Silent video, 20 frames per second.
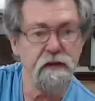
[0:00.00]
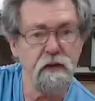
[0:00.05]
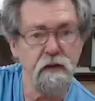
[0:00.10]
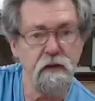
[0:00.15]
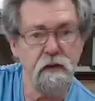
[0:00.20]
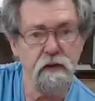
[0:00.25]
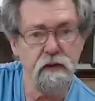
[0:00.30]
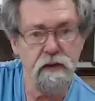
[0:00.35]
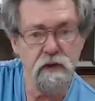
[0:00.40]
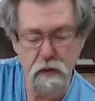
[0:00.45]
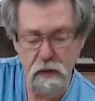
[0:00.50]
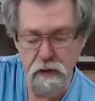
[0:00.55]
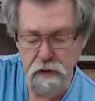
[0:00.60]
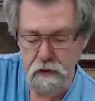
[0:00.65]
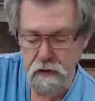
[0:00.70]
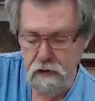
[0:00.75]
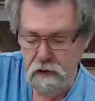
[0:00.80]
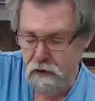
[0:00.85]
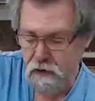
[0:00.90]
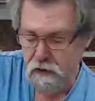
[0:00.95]
I think, on this
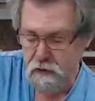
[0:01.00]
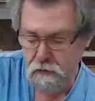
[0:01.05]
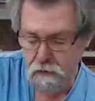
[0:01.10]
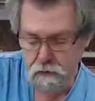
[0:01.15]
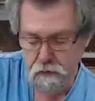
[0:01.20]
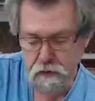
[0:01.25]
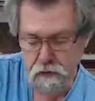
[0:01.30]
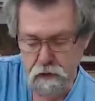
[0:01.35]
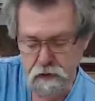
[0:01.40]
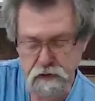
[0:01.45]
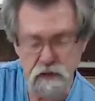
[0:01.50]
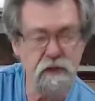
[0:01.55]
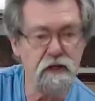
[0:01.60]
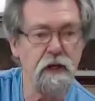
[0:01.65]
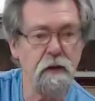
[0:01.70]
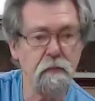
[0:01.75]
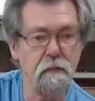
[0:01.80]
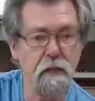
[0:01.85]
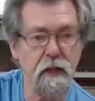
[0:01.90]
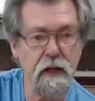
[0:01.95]
one, because it's
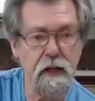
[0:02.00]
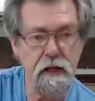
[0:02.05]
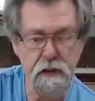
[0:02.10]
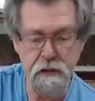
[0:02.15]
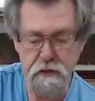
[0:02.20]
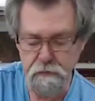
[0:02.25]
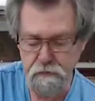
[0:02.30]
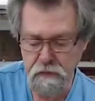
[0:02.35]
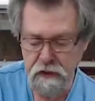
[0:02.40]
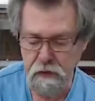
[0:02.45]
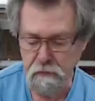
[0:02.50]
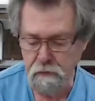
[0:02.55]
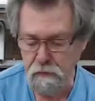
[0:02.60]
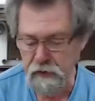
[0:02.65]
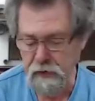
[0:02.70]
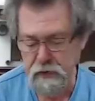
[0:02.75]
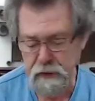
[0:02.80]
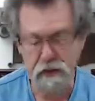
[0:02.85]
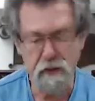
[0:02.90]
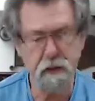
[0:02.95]
in a blade, in a
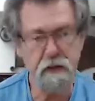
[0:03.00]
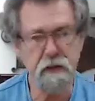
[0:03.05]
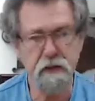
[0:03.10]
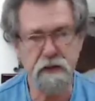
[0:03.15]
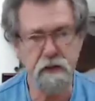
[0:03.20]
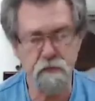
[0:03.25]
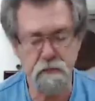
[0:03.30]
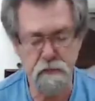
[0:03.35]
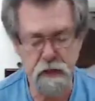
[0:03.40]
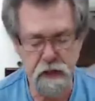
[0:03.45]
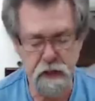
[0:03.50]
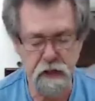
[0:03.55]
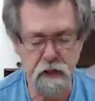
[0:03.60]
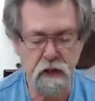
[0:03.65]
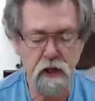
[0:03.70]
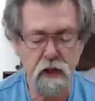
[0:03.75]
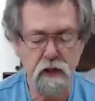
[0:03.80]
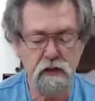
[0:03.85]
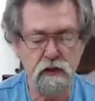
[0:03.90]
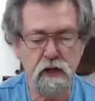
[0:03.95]
plane, doesn't matter.
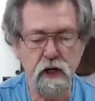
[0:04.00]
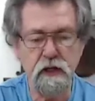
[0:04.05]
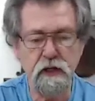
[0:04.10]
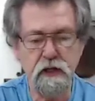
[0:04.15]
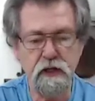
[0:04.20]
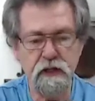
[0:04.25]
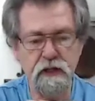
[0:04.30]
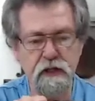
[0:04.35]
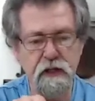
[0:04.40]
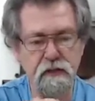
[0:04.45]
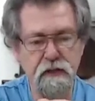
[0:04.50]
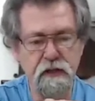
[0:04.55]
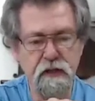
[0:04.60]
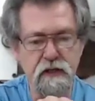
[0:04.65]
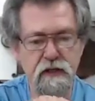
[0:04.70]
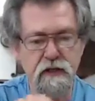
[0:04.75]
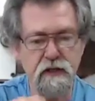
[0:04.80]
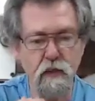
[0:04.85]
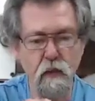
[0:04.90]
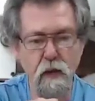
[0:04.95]
So I need to get
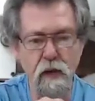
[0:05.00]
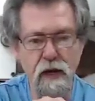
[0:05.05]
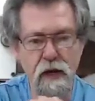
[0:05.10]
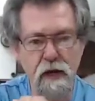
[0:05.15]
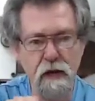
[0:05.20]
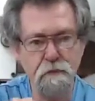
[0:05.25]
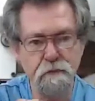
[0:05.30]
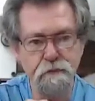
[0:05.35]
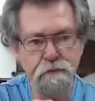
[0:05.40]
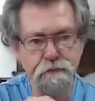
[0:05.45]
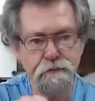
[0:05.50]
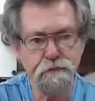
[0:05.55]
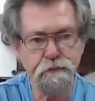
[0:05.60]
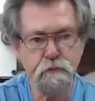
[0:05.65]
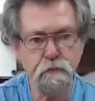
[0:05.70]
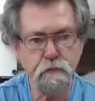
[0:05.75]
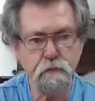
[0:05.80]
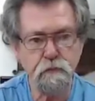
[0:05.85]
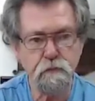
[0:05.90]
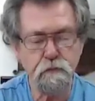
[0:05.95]
this square,
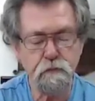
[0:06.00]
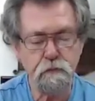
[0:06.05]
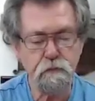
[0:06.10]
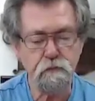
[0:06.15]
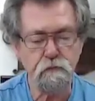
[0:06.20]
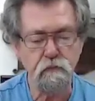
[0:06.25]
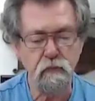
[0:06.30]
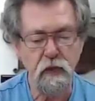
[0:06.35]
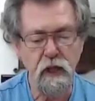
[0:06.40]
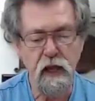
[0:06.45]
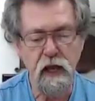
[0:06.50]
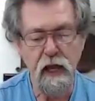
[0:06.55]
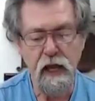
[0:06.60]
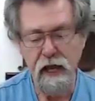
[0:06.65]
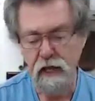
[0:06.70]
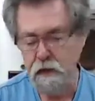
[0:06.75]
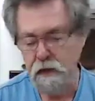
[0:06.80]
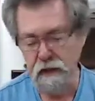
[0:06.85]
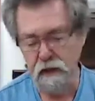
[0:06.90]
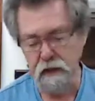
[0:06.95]

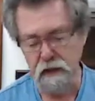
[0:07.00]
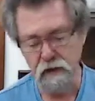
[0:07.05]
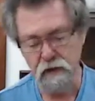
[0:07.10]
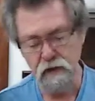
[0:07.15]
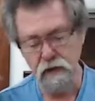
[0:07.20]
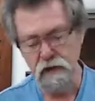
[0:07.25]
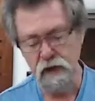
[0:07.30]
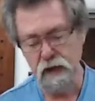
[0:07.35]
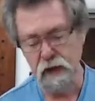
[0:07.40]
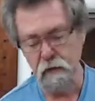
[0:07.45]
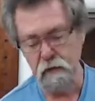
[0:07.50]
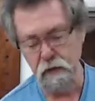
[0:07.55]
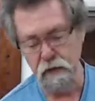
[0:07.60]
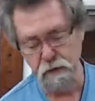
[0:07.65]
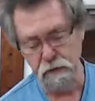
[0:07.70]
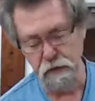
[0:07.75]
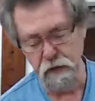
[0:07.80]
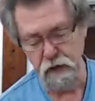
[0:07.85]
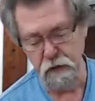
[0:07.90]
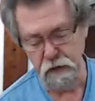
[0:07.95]
and we're going to do that
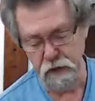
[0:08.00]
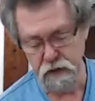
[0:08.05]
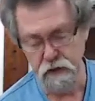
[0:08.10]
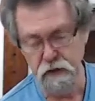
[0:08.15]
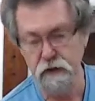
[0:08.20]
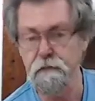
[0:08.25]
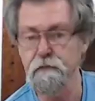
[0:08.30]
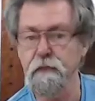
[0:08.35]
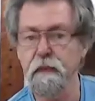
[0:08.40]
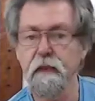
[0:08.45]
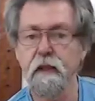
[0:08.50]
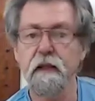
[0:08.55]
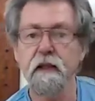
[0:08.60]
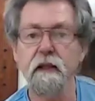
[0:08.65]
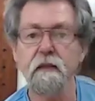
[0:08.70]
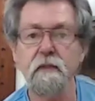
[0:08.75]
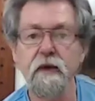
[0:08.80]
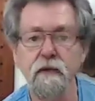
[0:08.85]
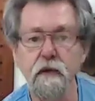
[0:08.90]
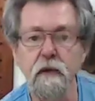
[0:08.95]
with a Pro Edge.
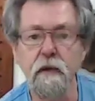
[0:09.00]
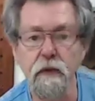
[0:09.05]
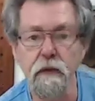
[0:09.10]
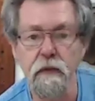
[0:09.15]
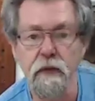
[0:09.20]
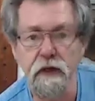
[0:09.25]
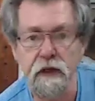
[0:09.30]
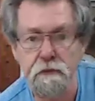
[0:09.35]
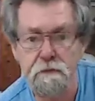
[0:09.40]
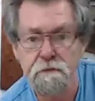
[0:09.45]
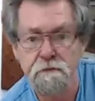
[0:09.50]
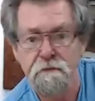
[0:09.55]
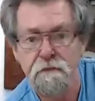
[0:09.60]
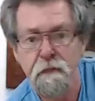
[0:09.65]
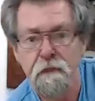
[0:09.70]
Let me have a quick read.